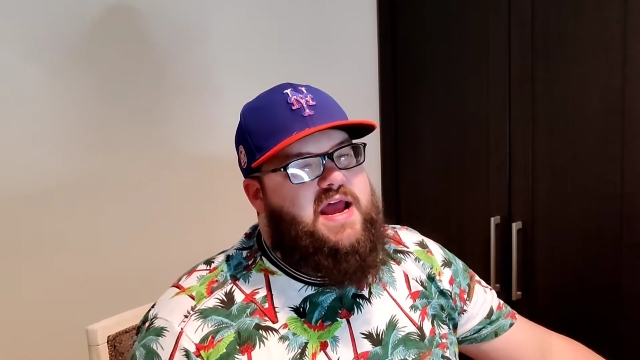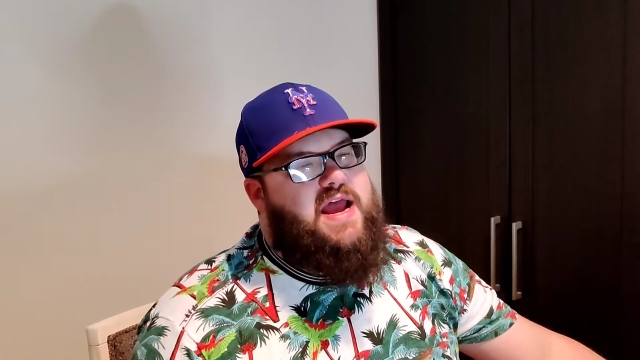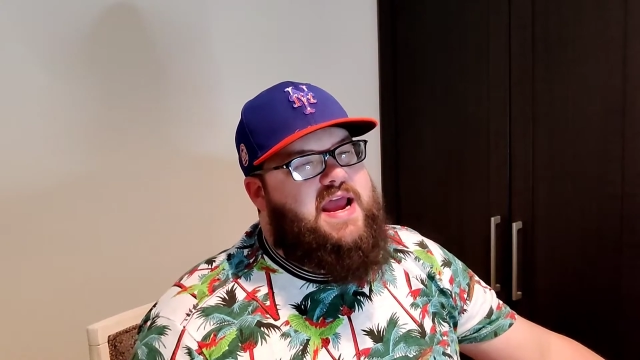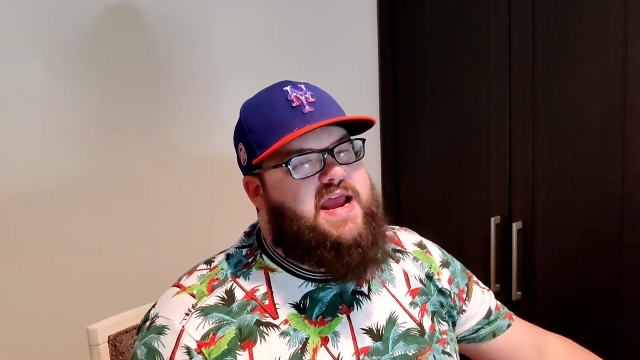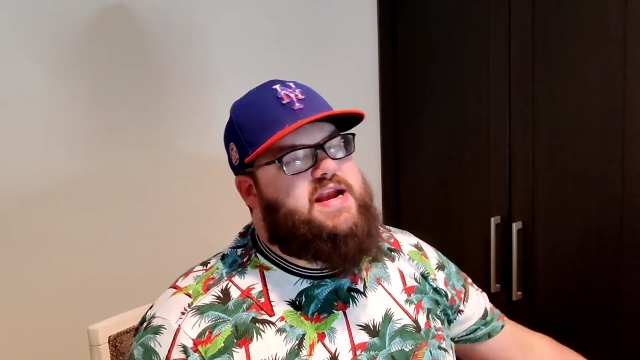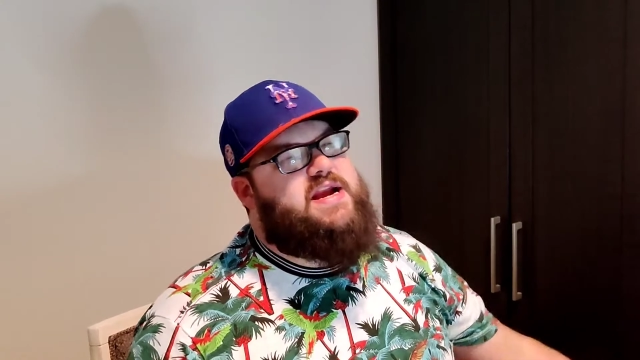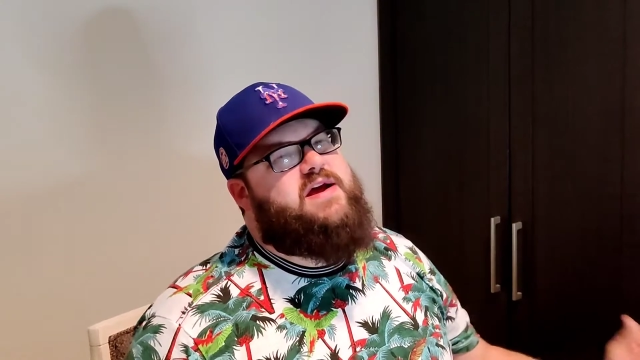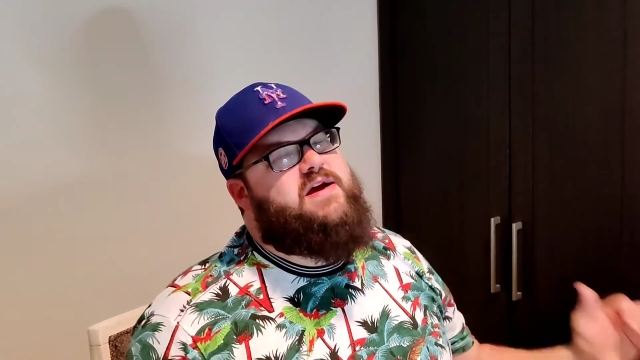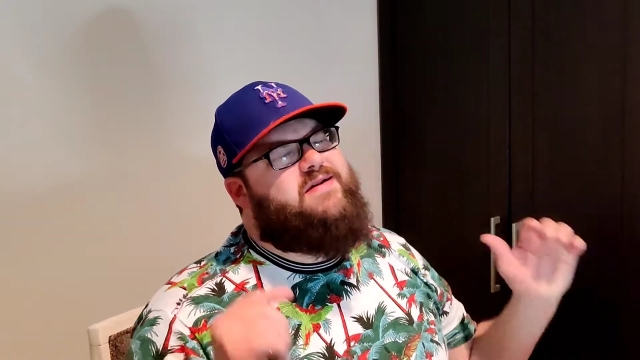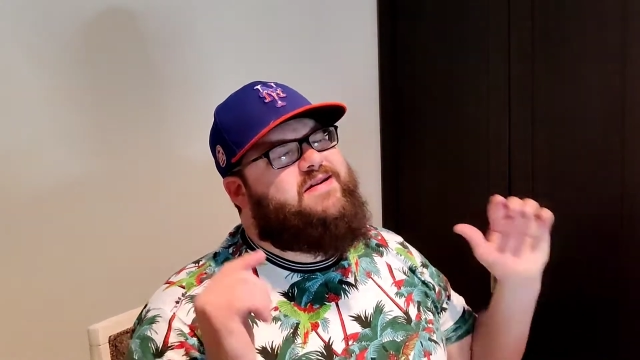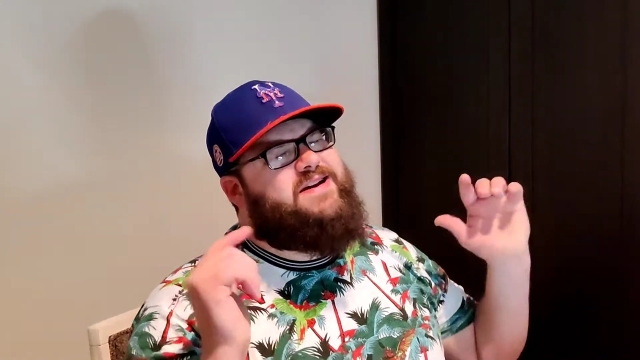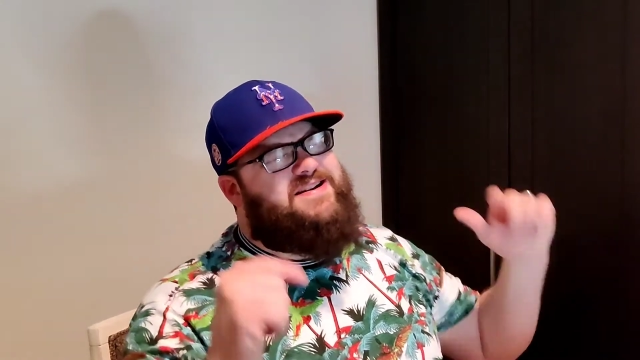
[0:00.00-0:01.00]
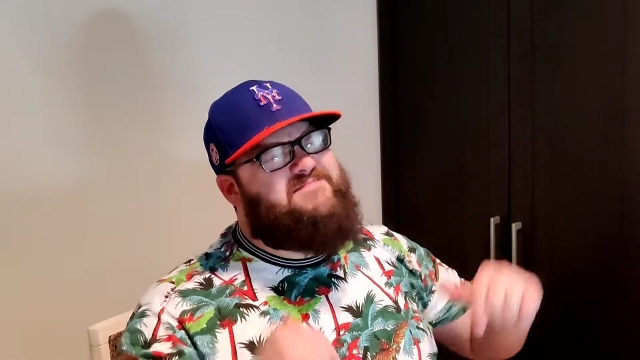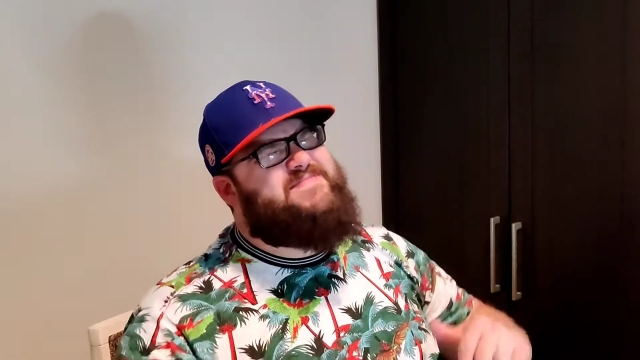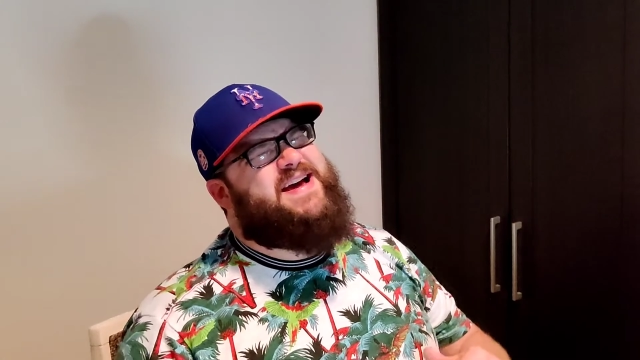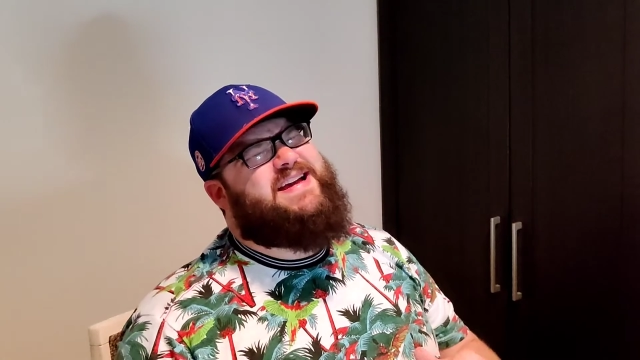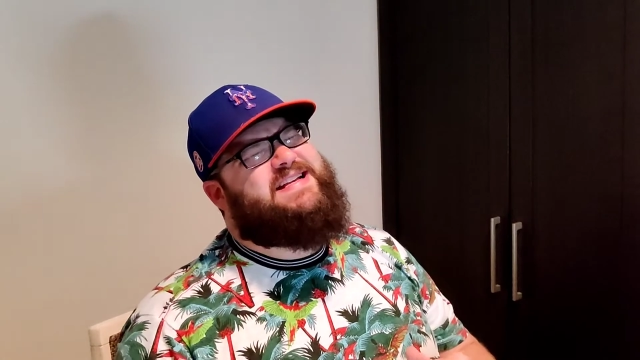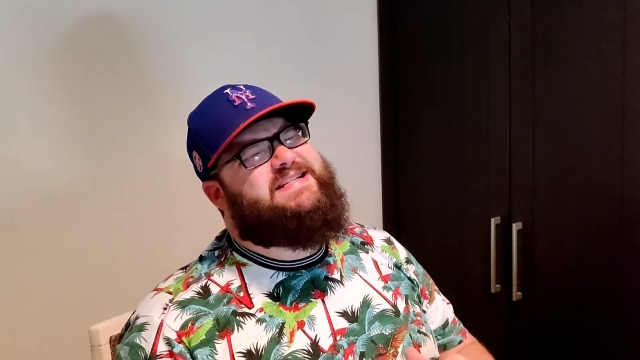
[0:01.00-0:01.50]
And come
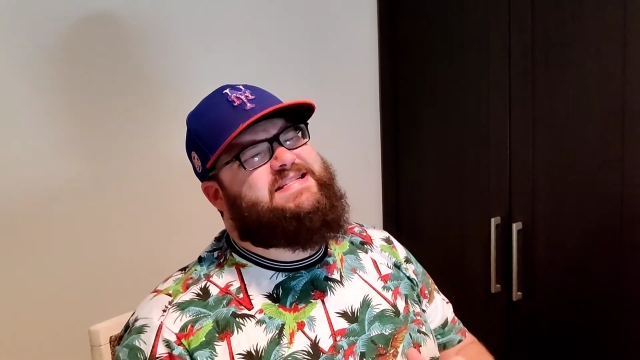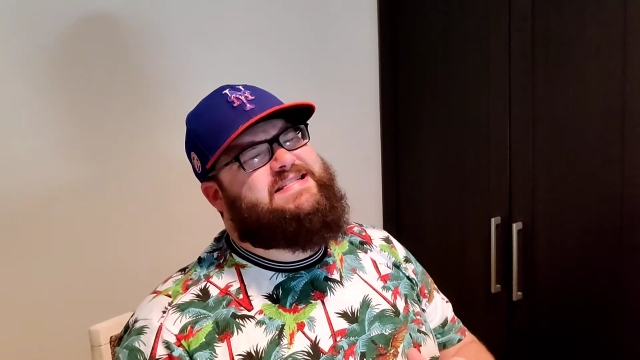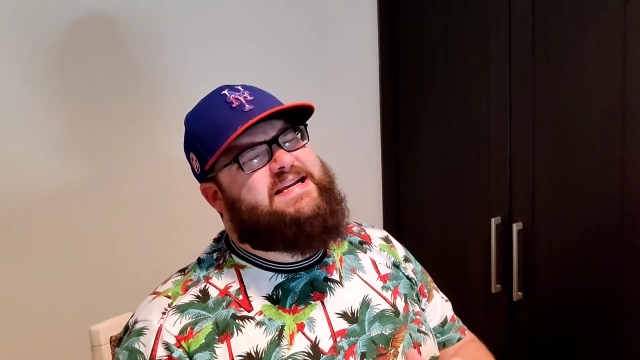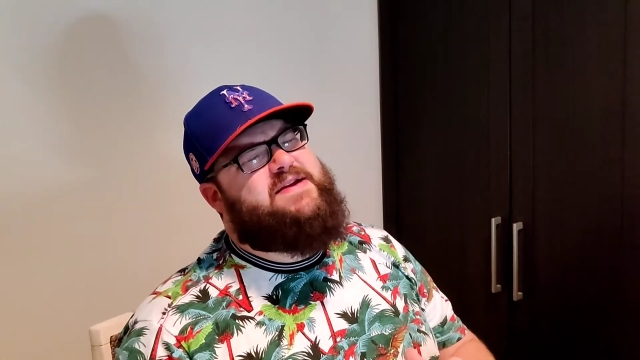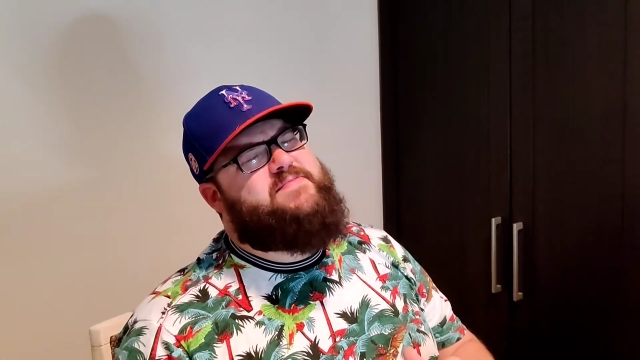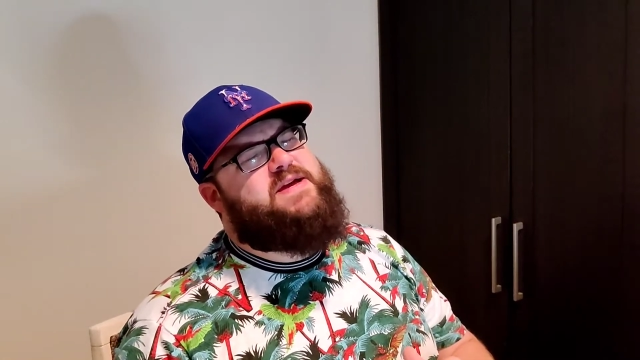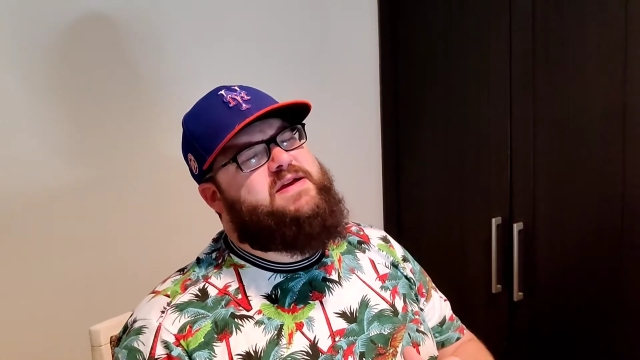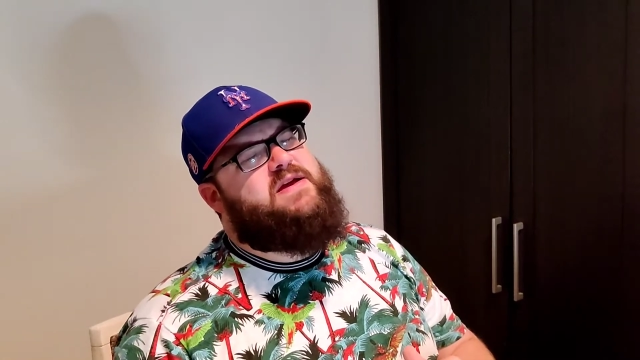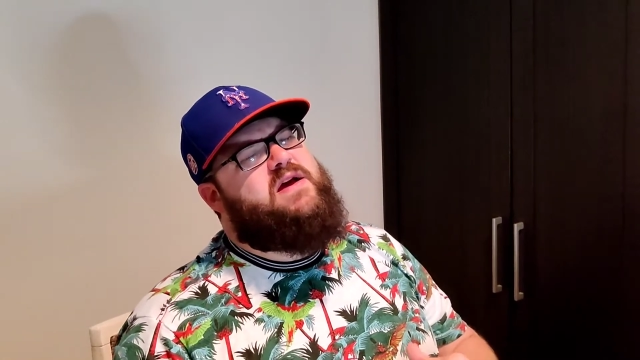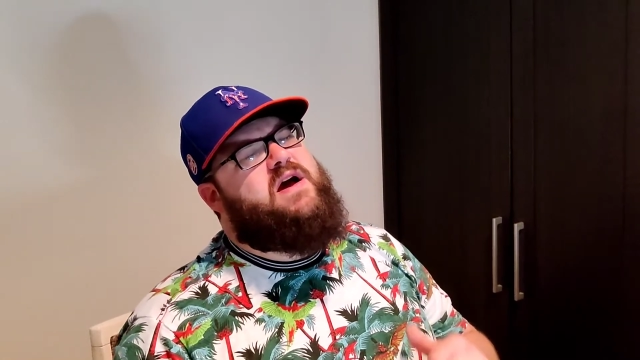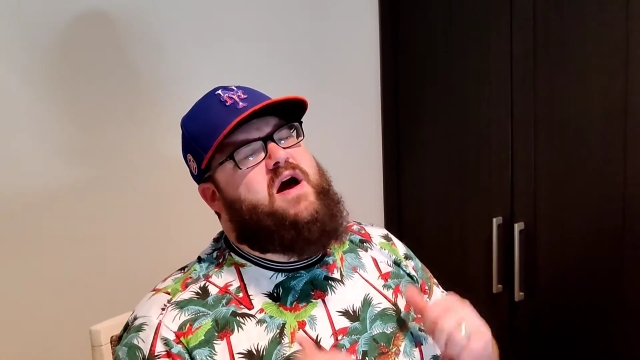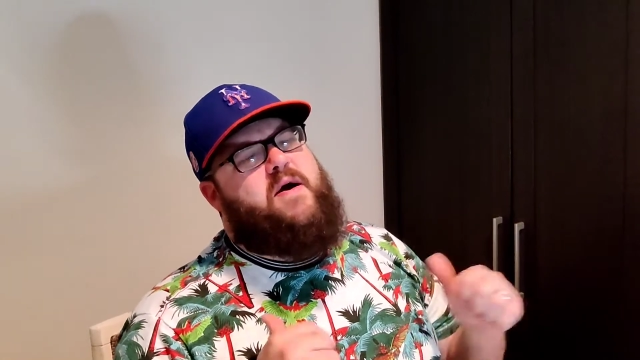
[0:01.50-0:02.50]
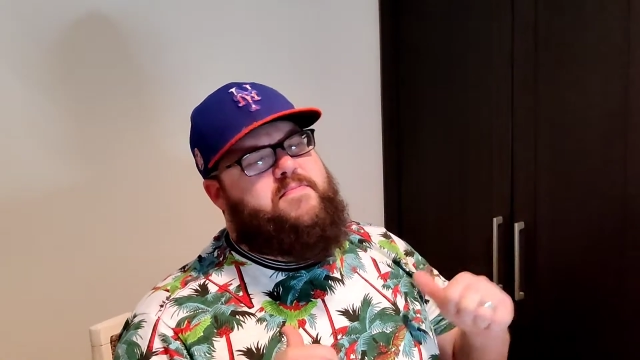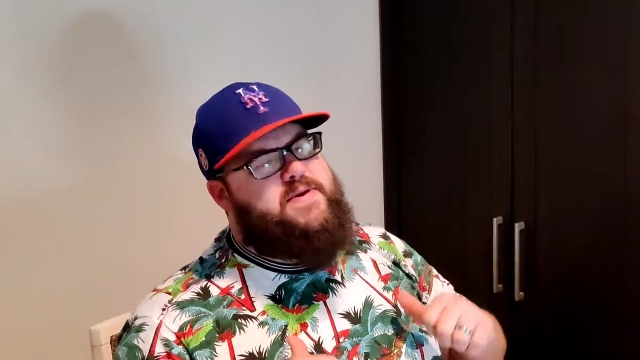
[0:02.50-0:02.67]
back and see me. I'll be